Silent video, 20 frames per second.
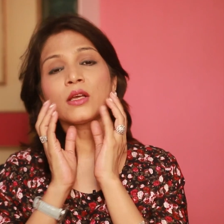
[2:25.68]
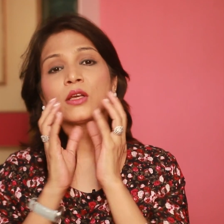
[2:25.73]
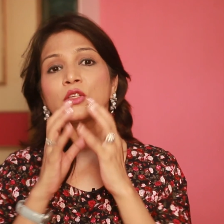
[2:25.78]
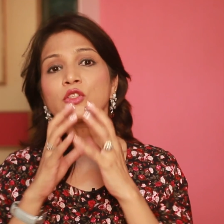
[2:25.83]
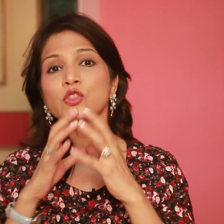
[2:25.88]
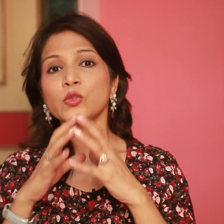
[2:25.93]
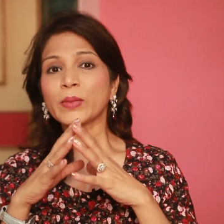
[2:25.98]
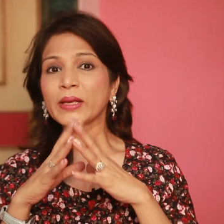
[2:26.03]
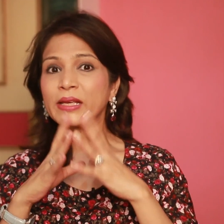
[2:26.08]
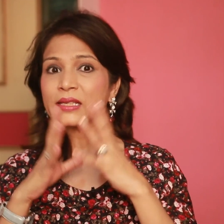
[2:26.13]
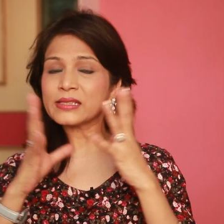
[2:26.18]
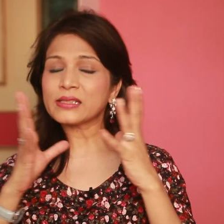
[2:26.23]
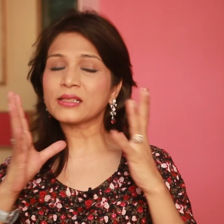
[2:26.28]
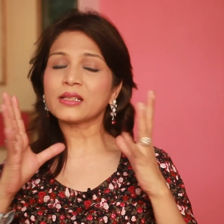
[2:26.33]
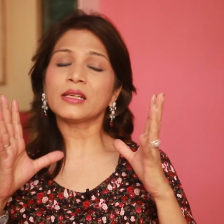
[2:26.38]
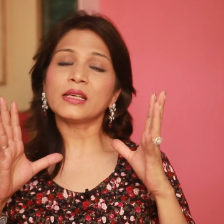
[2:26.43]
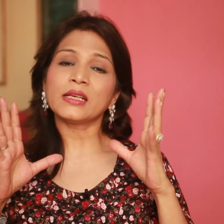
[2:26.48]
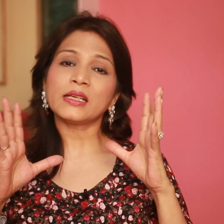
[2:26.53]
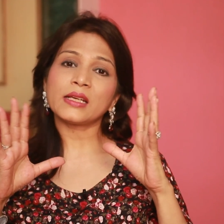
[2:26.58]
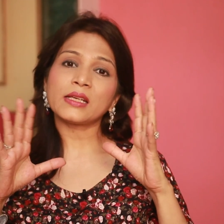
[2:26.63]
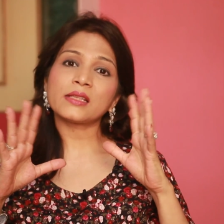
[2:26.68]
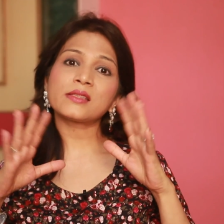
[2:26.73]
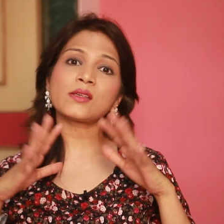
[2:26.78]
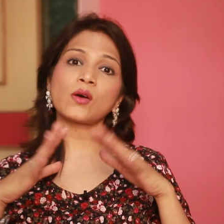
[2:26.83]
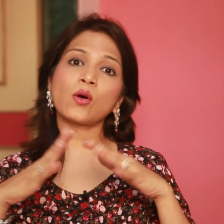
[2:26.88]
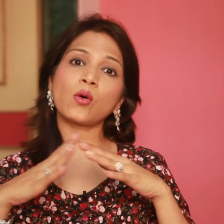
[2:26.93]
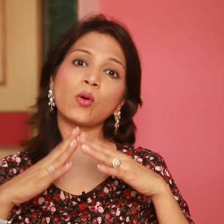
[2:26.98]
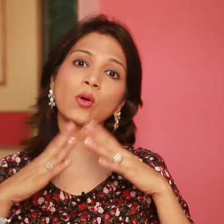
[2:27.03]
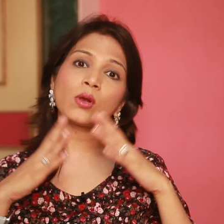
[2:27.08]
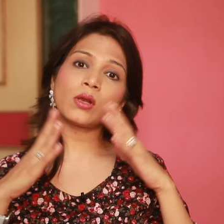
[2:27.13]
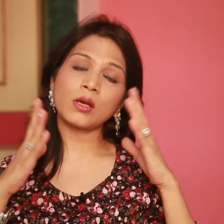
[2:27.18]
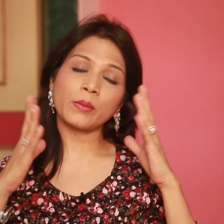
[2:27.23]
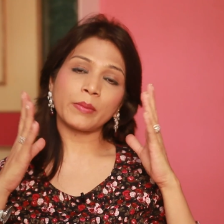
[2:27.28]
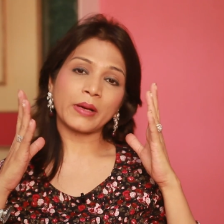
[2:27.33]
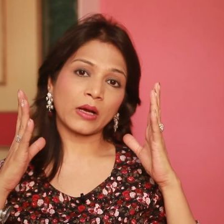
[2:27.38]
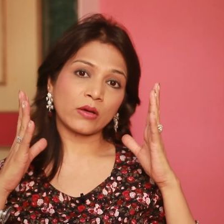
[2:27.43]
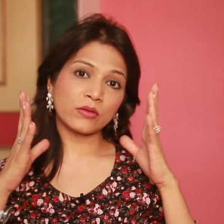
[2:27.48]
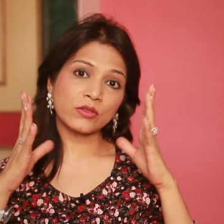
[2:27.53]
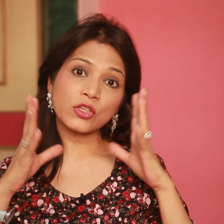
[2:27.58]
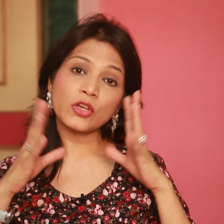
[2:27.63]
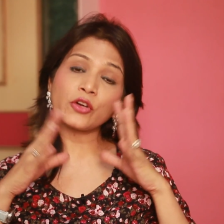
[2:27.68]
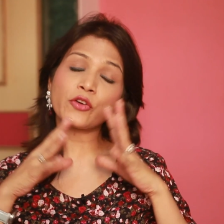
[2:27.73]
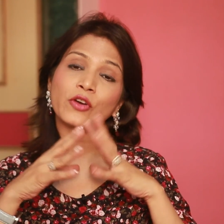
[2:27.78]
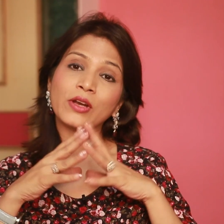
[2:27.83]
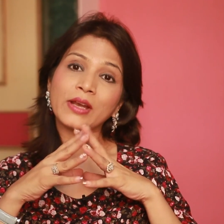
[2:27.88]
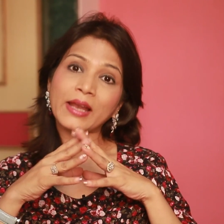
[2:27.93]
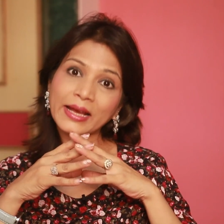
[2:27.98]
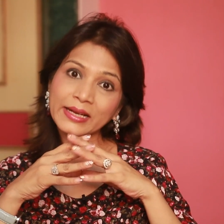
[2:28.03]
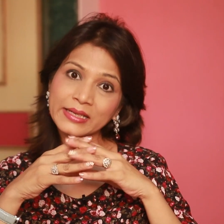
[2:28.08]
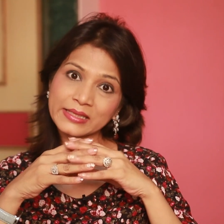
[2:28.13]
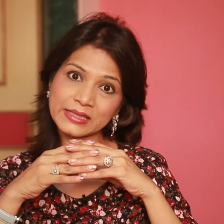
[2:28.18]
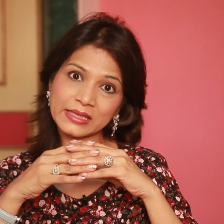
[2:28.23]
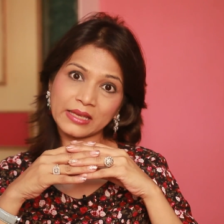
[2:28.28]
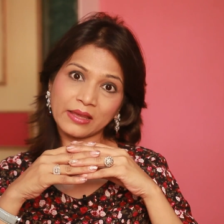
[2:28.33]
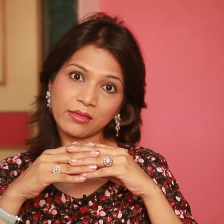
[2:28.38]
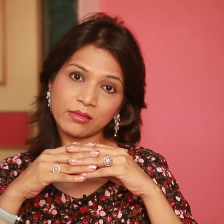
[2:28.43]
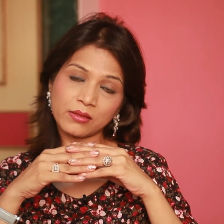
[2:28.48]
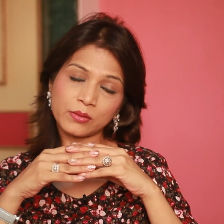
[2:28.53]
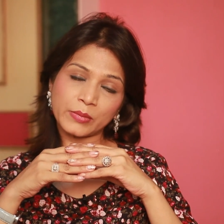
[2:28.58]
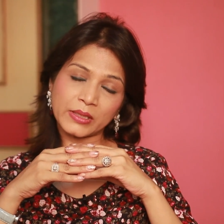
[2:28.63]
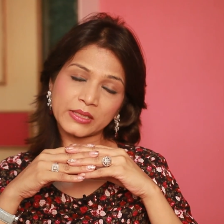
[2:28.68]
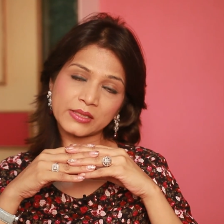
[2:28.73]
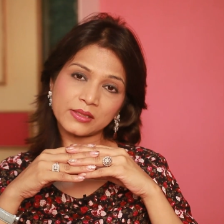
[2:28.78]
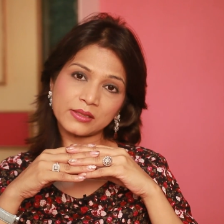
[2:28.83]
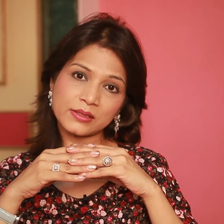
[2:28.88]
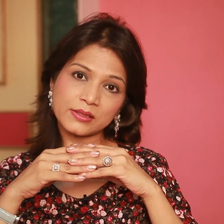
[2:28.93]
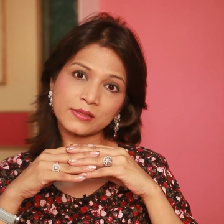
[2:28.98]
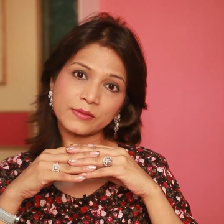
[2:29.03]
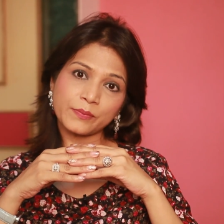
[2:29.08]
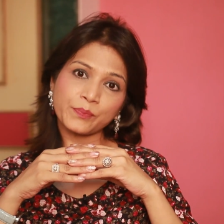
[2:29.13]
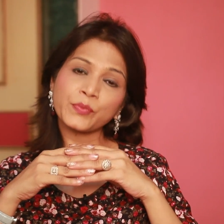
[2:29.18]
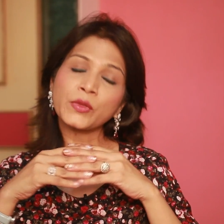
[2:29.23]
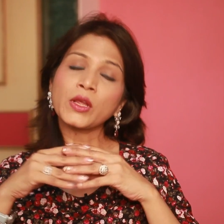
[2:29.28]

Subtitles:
So basically it's all about relaxing the muscles.